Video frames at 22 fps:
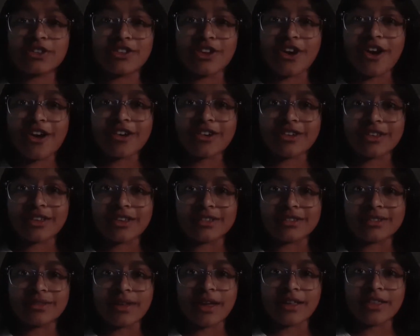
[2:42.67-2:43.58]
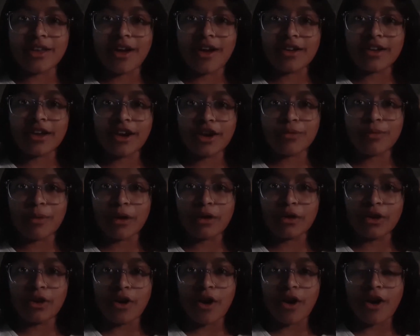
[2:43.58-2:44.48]
darkness and not care
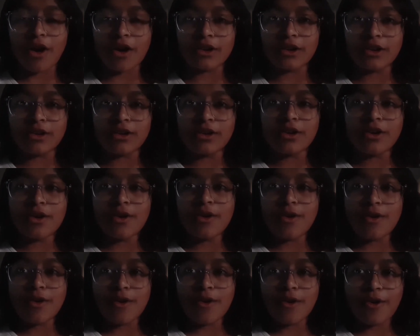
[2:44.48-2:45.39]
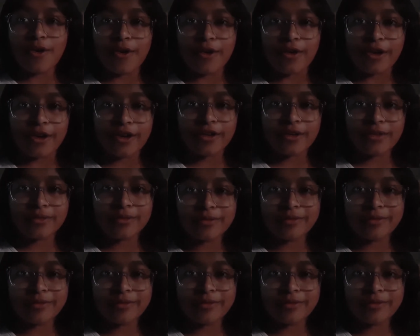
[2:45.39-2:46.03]
about God, or